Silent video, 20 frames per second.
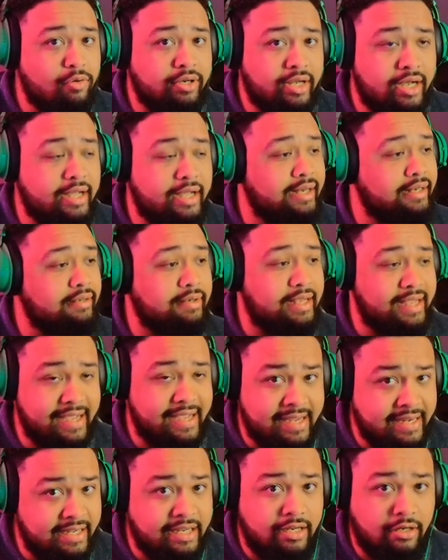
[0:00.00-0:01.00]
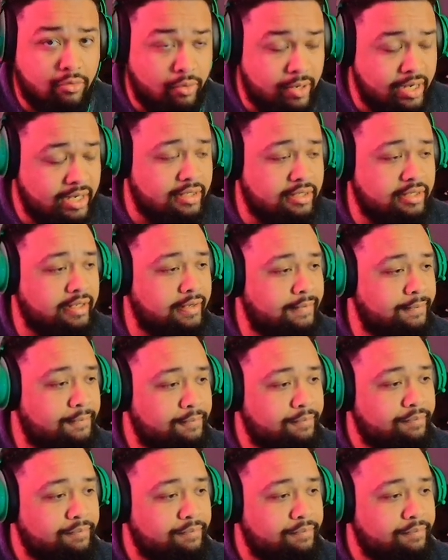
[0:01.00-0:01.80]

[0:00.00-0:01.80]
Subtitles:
done any quickly.